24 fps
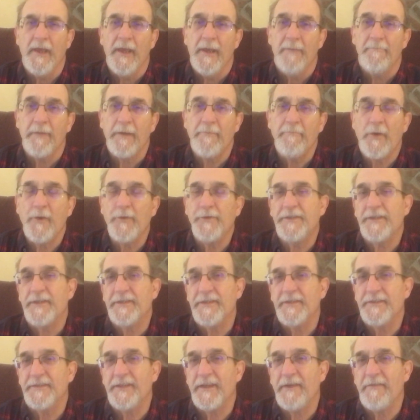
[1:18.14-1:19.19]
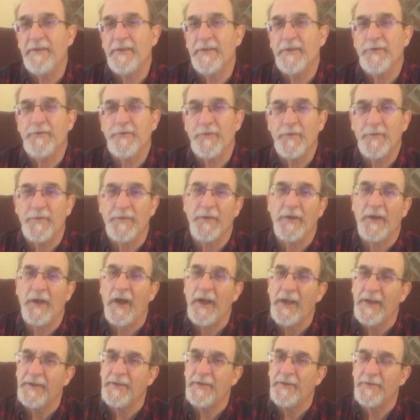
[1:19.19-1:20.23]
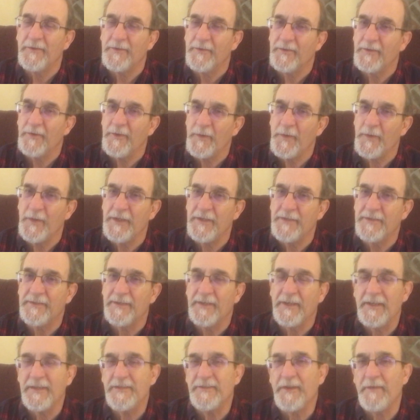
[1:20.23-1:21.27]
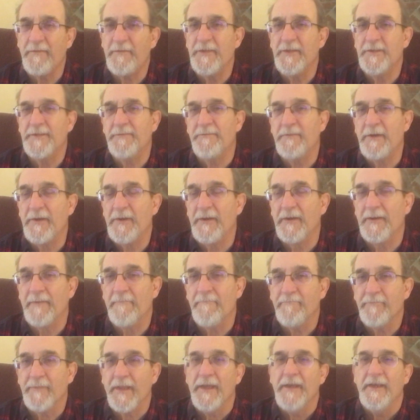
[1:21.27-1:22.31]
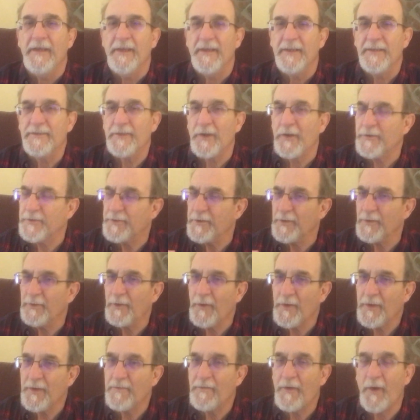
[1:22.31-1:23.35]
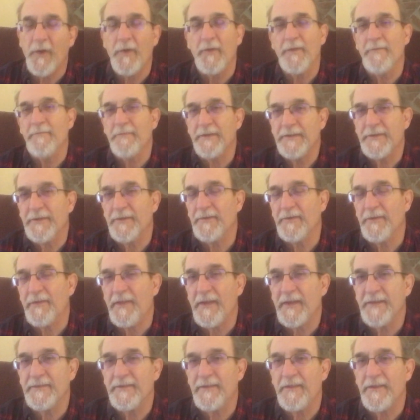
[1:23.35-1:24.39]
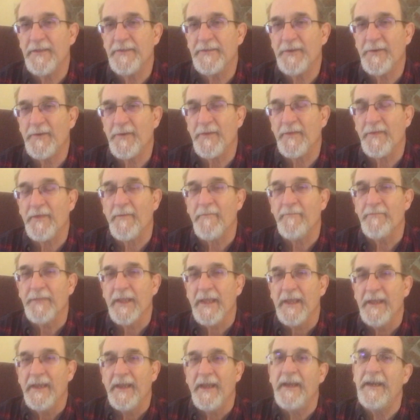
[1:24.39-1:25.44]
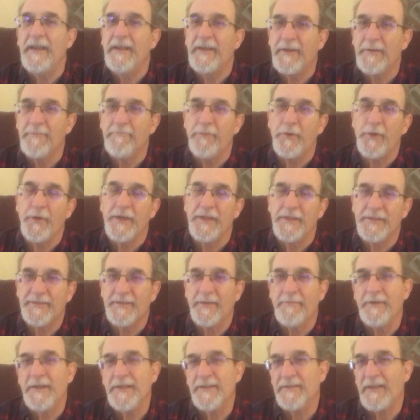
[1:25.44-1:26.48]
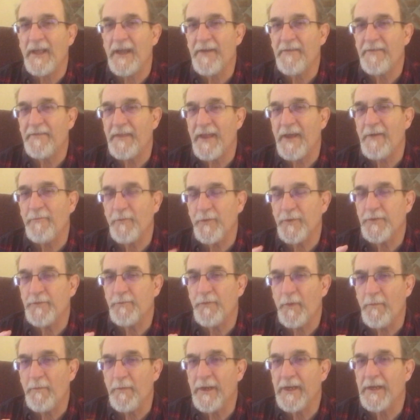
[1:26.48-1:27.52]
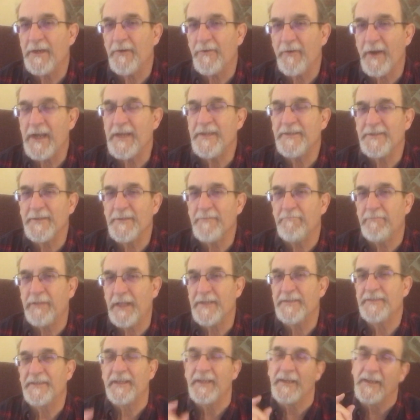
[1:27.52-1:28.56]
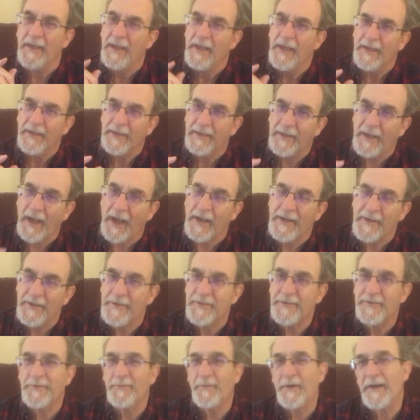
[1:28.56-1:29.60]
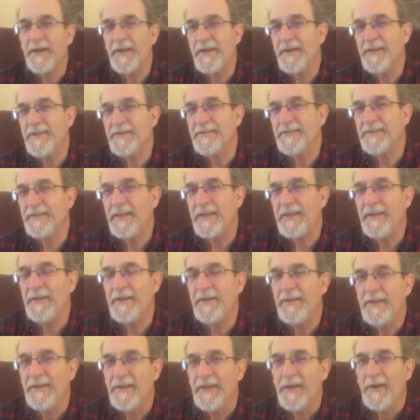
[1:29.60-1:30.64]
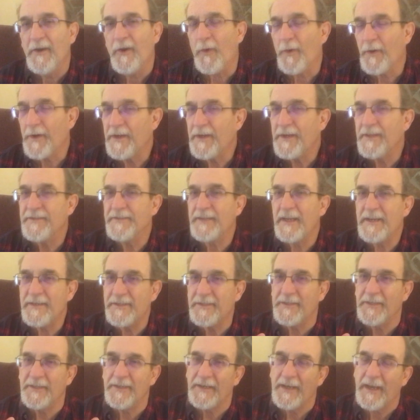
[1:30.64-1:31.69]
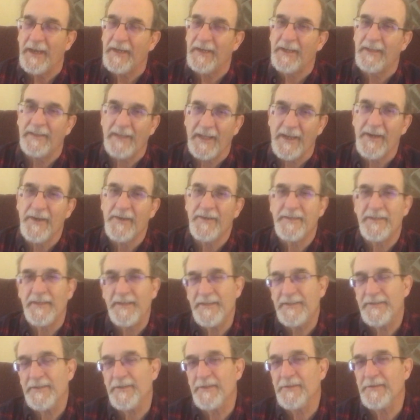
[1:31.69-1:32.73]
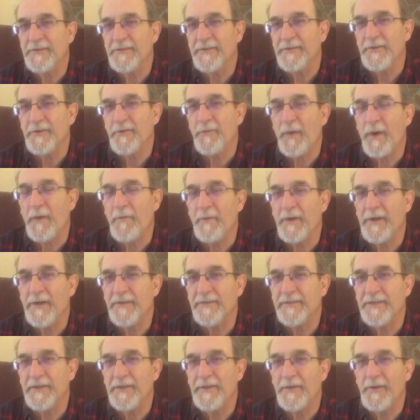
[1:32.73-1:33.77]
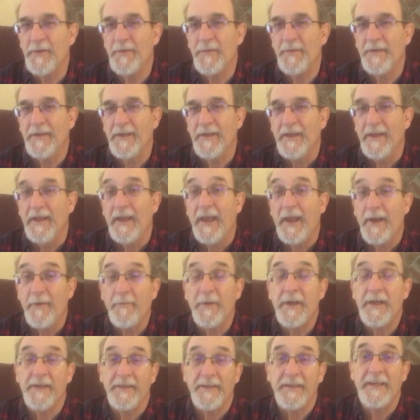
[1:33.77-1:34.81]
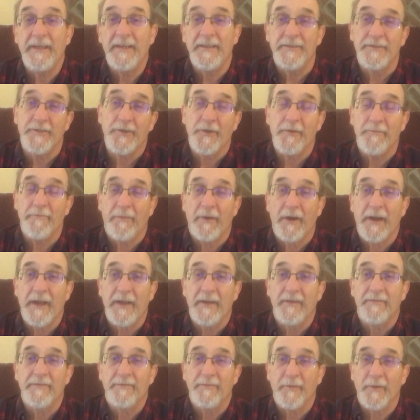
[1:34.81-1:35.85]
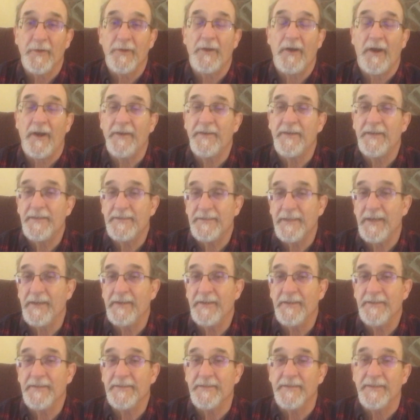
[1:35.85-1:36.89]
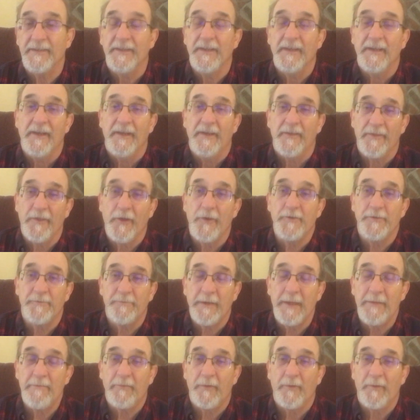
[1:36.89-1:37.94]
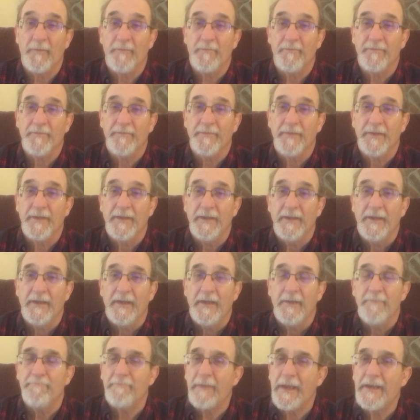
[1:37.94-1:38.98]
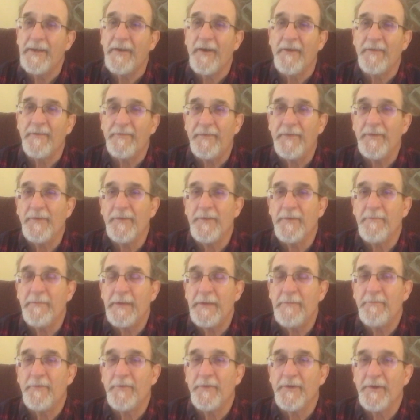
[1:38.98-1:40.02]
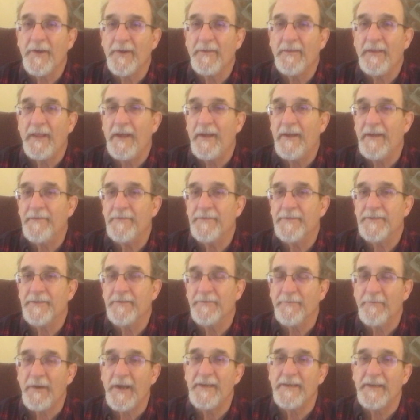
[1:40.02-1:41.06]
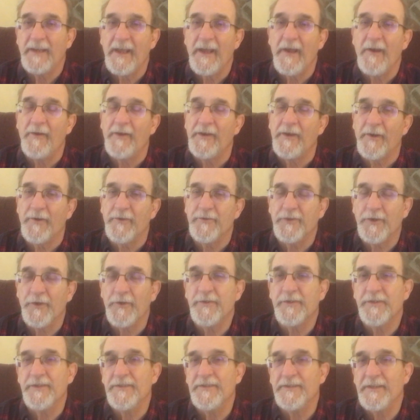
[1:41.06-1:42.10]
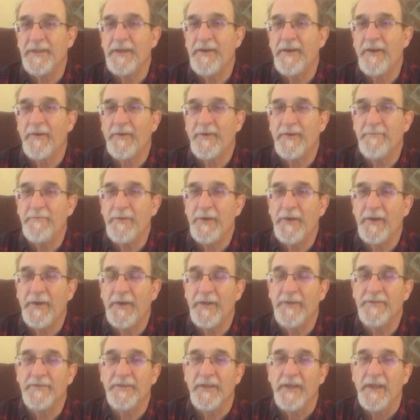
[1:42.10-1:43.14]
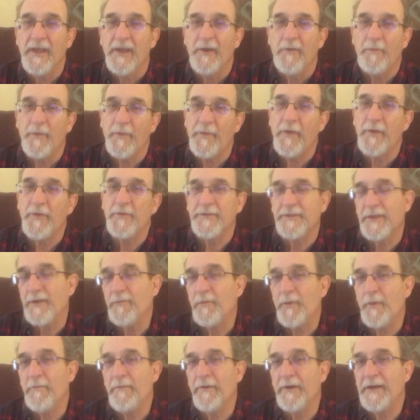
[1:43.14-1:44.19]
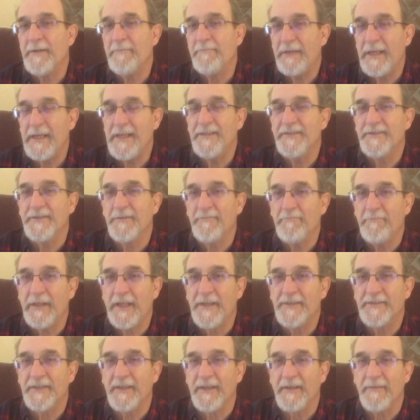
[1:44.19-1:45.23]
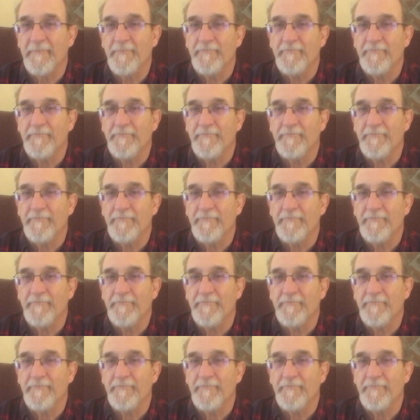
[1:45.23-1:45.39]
But Moses is giving the truth. The God who is of the Spirit is also Lord of all the material things of this earth. And he can put in somebody's life that which will bring grace and blessing, guidance when it is needed, organization and clarity to what we are to do. And we indeed should pray for God to send us those people. May God fill the people in our lives right now, in our churches and in our communities, with those that will bring peace and blessing,